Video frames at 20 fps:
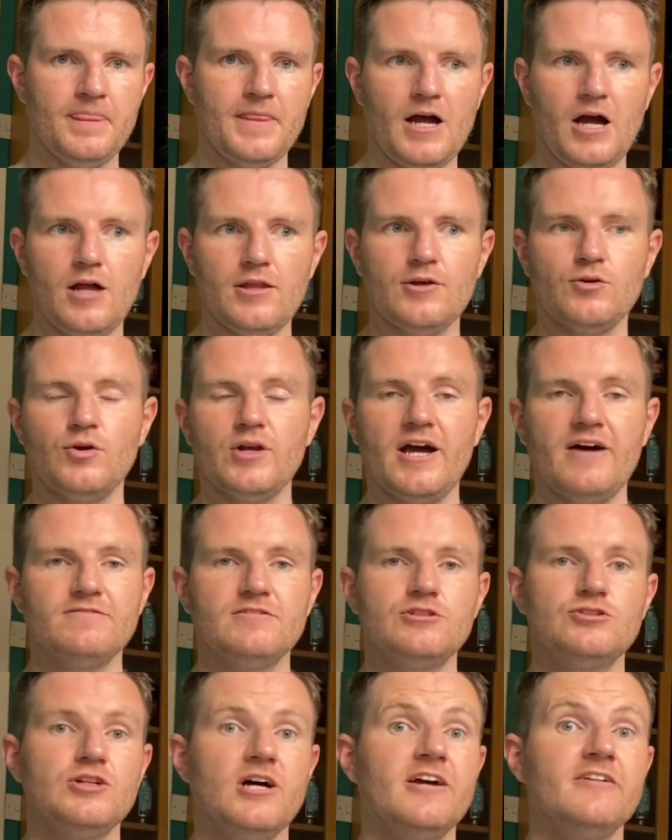Are they going to have to
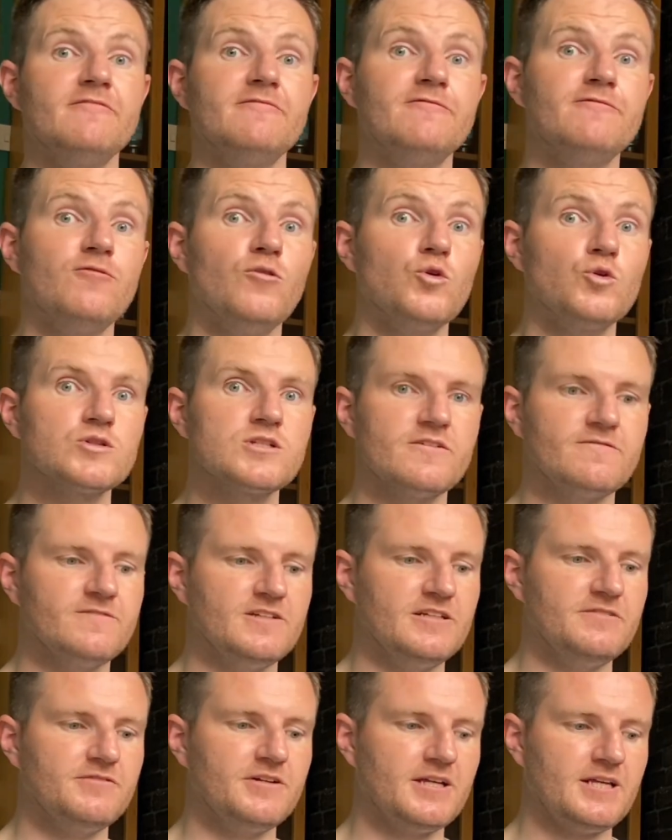try and force a
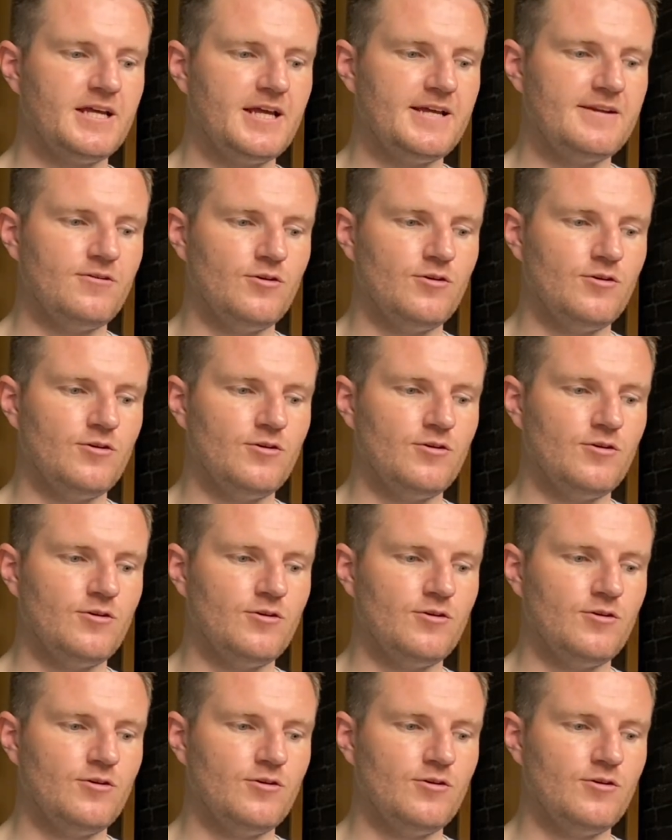flavour again,